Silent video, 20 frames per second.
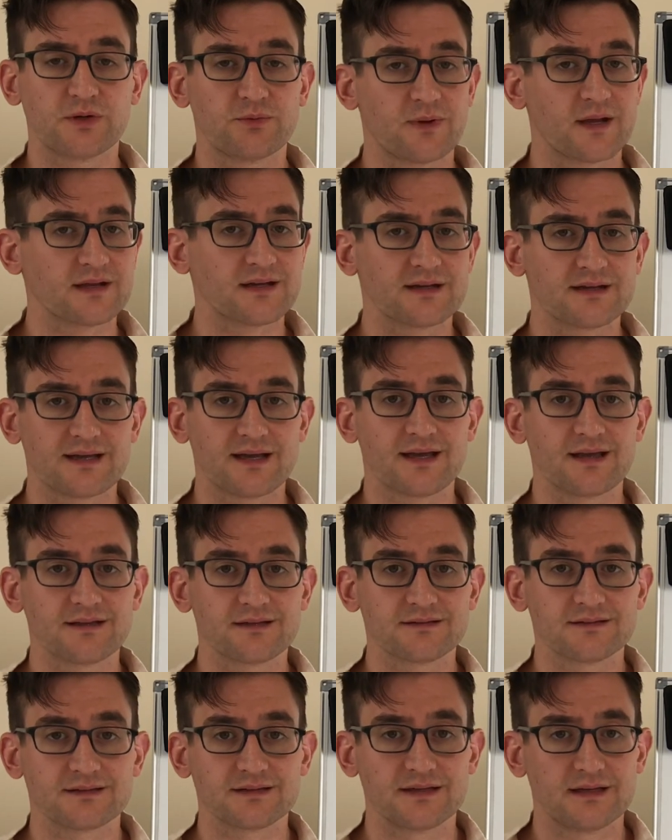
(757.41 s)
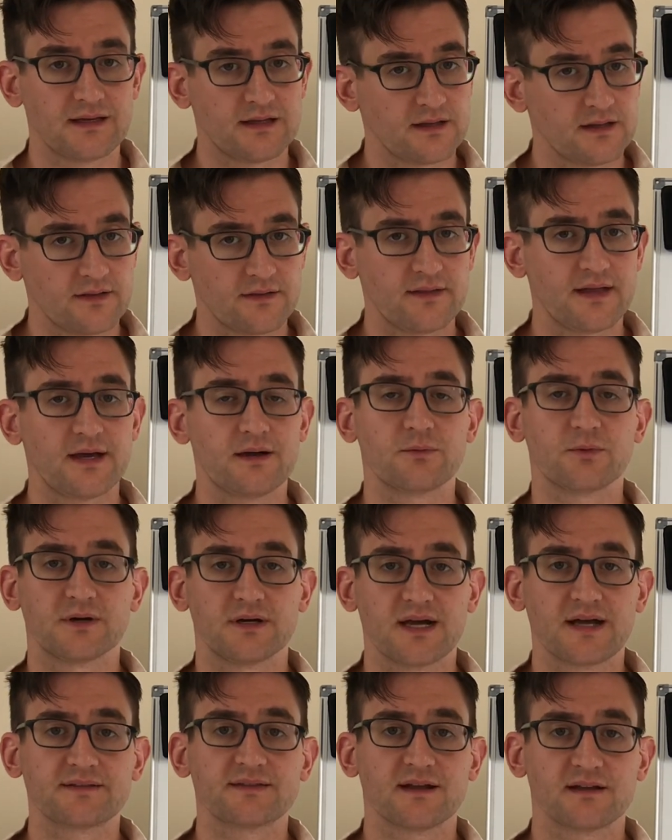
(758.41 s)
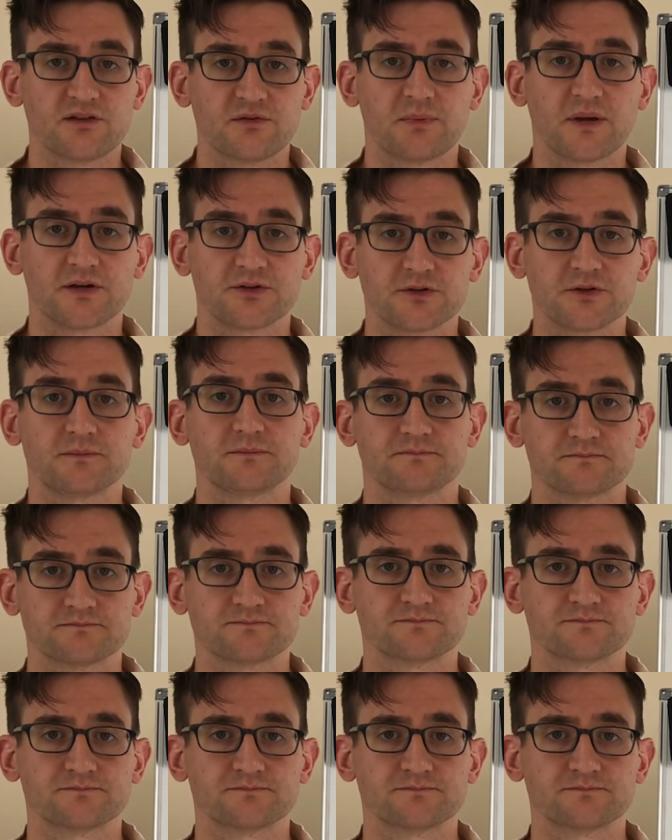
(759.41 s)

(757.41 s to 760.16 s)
recognize that we're not that special.